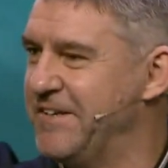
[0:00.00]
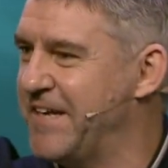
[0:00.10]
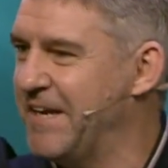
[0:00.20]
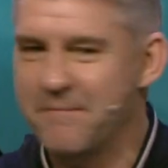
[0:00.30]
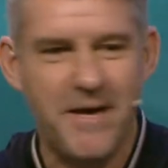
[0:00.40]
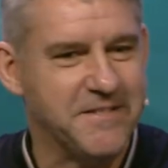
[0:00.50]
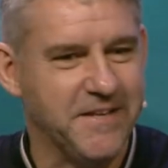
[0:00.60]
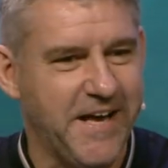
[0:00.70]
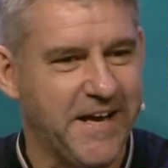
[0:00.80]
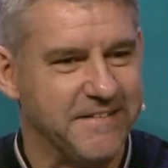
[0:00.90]
Can you say amen to
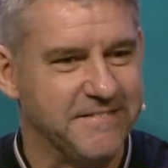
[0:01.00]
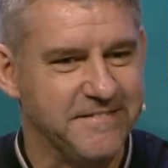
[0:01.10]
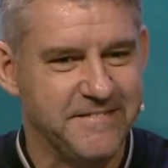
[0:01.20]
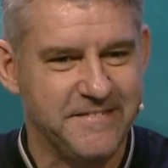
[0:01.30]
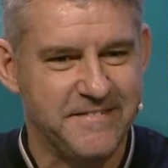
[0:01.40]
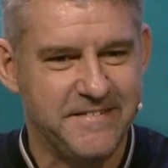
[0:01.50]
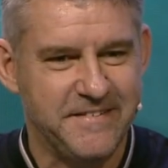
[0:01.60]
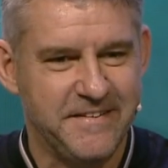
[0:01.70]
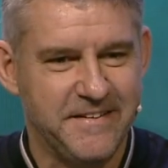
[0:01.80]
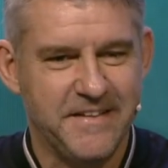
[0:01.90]
that?
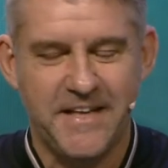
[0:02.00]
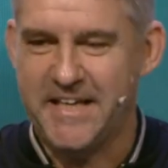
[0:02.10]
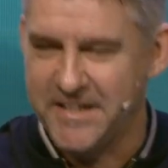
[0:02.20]
He